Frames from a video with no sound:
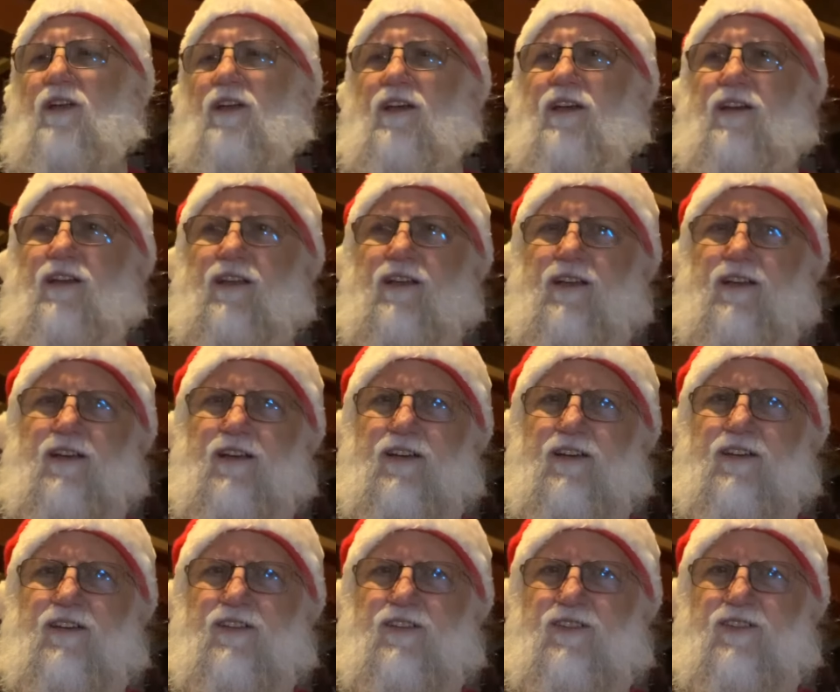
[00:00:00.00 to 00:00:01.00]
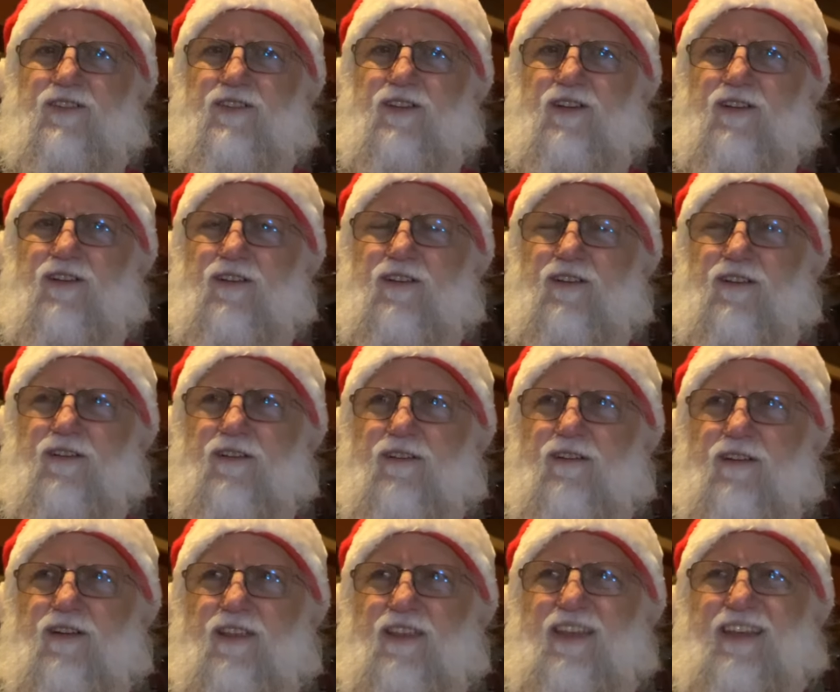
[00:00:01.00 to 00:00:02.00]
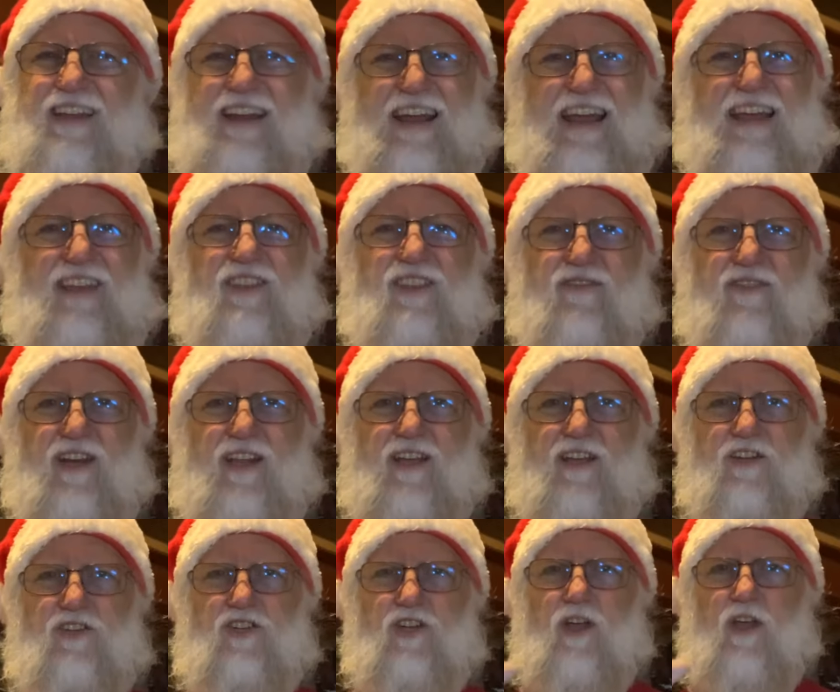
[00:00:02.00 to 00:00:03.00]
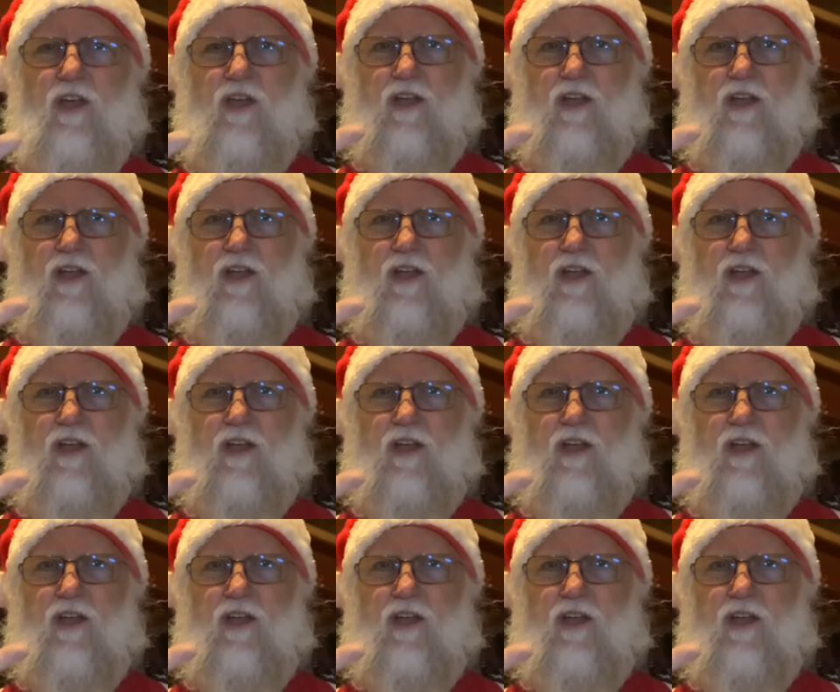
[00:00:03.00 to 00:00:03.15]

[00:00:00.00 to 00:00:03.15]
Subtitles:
It is, I think, 1/8 of an inch.